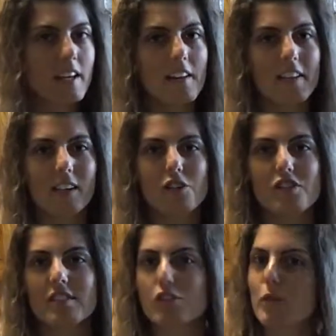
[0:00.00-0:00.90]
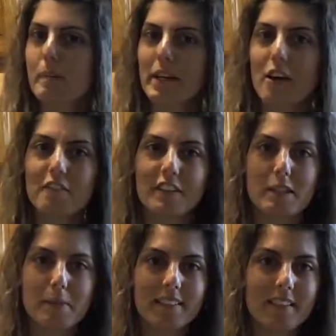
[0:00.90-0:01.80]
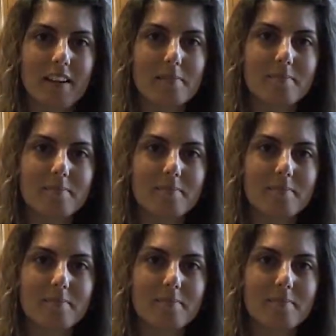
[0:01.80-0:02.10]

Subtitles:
think I'll just enjoy my coffee in the meantime.